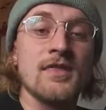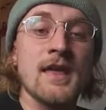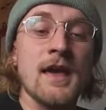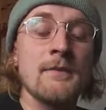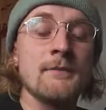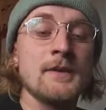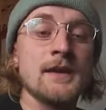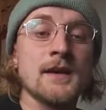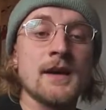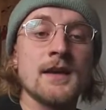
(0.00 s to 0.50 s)

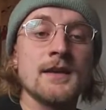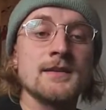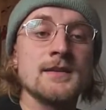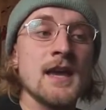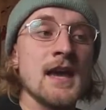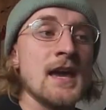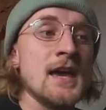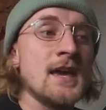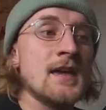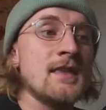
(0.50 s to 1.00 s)
because
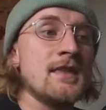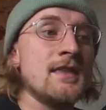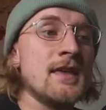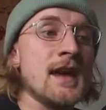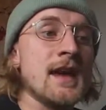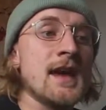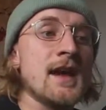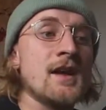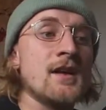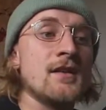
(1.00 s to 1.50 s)

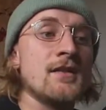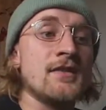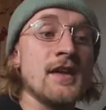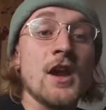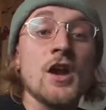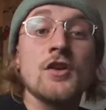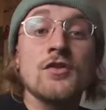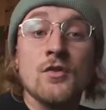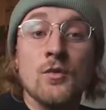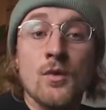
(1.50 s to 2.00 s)

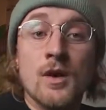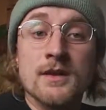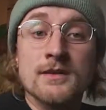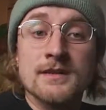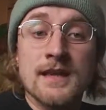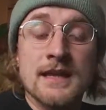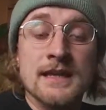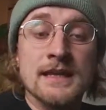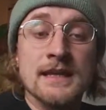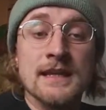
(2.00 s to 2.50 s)
they're the ones
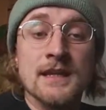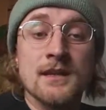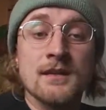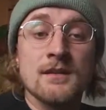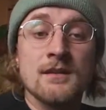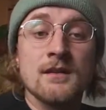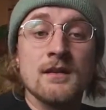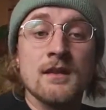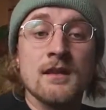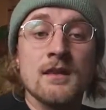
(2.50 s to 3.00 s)
that need
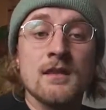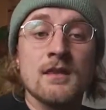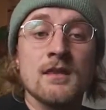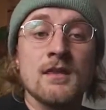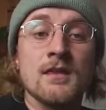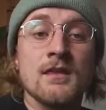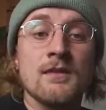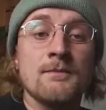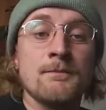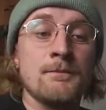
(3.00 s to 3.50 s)

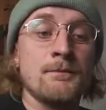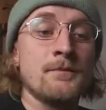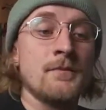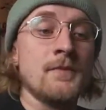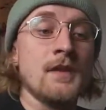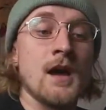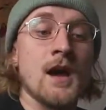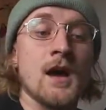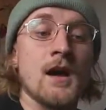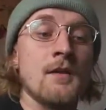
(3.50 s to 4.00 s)

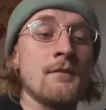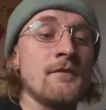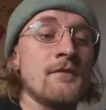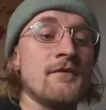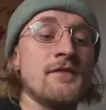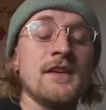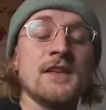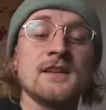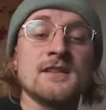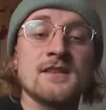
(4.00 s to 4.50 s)

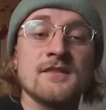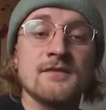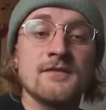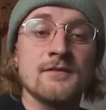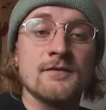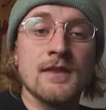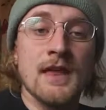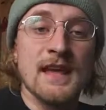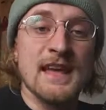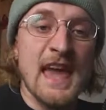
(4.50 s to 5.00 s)
feelings of
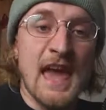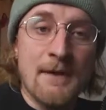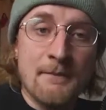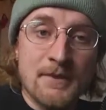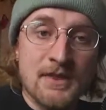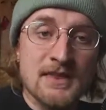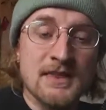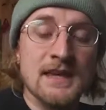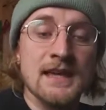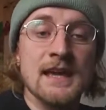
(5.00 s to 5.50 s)
like
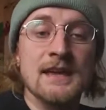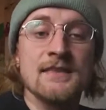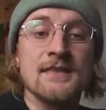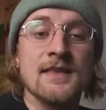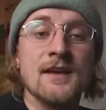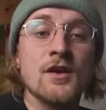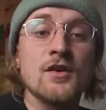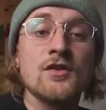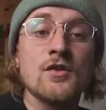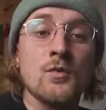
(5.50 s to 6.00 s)
empathy, and
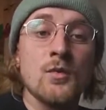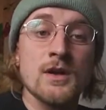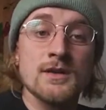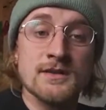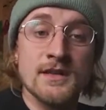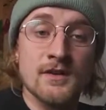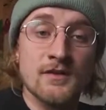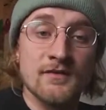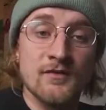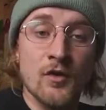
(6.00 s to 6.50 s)
they're the ones
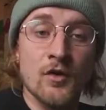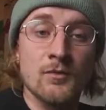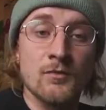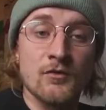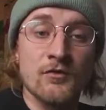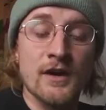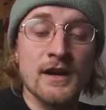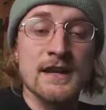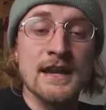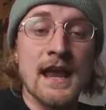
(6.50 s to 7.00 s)
that are vulnerable
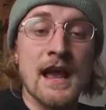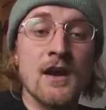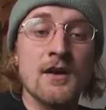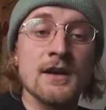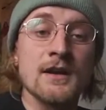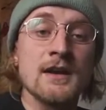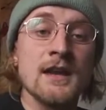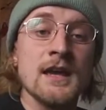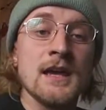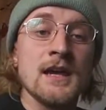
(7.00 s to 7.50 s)
right now.
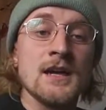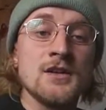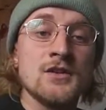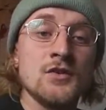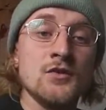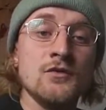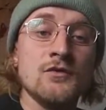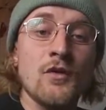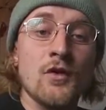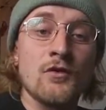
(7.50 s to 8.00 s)
And
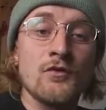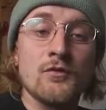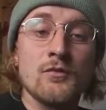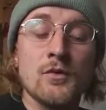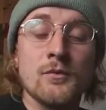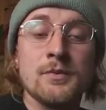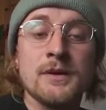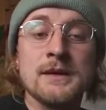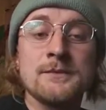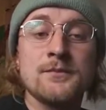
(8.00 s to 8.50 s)
two vulnerable
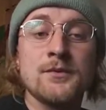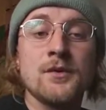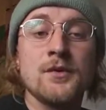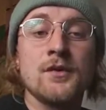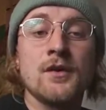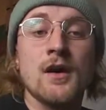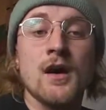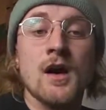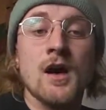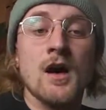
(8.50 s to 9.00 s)

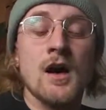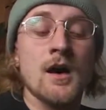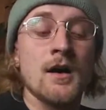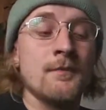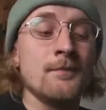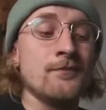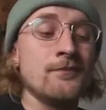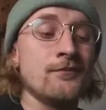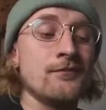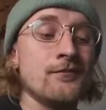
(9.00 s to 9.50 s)
people,
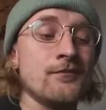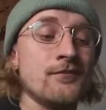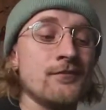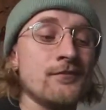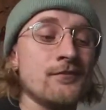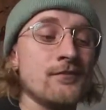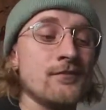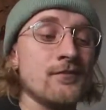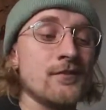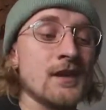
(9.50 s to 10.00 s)

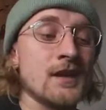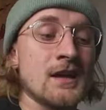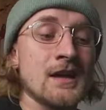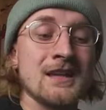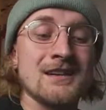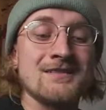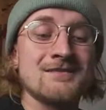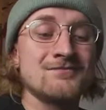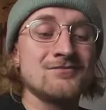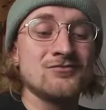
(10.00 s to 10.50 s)

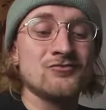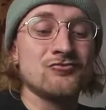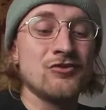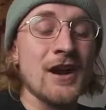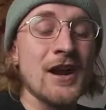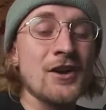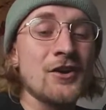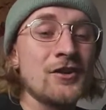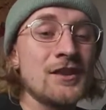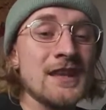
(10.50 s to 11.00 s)
can
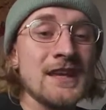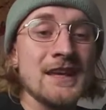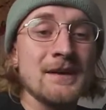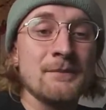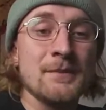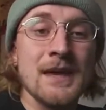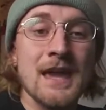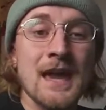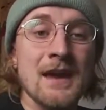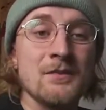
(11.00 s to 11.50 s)
rarely
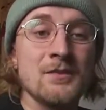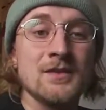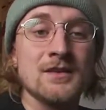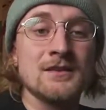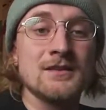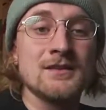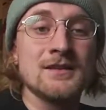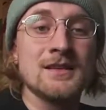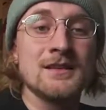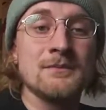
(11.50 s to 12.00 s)
be able
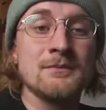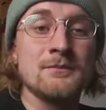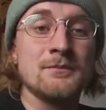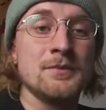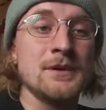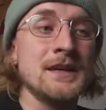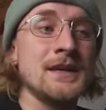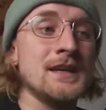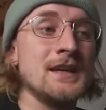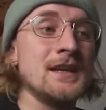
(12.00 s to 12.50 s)
to
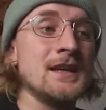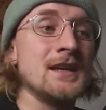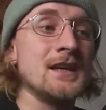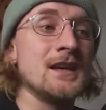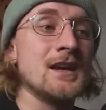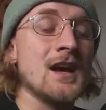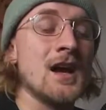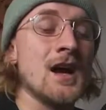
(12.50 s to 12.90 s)
be